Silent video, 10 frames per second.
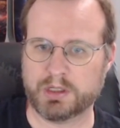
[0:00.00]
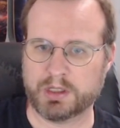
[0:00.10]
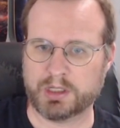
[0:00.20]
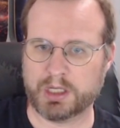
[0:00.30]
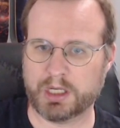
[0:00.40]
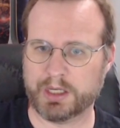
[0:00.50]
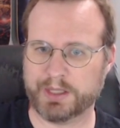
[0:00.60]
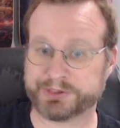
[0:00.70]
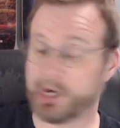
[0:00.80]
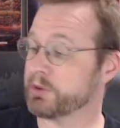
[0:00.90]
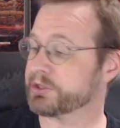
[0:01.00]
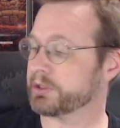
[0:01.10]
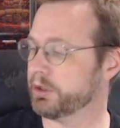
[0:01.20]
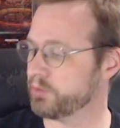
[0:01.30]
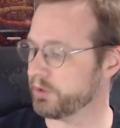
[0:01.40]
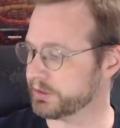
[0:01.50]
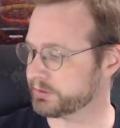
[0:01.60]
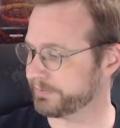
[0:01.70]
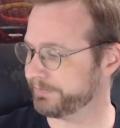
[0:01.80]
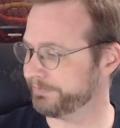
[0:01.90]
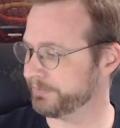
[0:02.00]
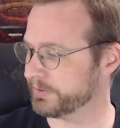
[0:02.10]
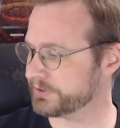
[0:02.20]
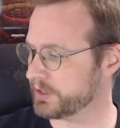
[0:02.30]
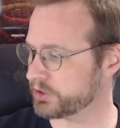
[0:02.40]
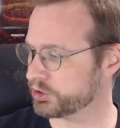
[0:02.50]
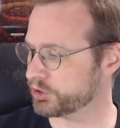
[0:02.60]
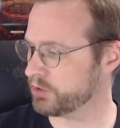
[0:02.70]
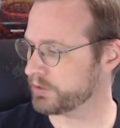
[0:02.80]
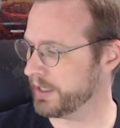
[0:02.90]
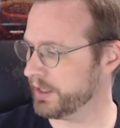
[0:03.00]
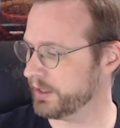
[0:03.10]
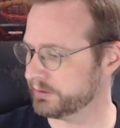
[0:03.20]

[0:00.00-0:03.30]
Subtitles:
Star Wars Clone Wars for first Ahsoka.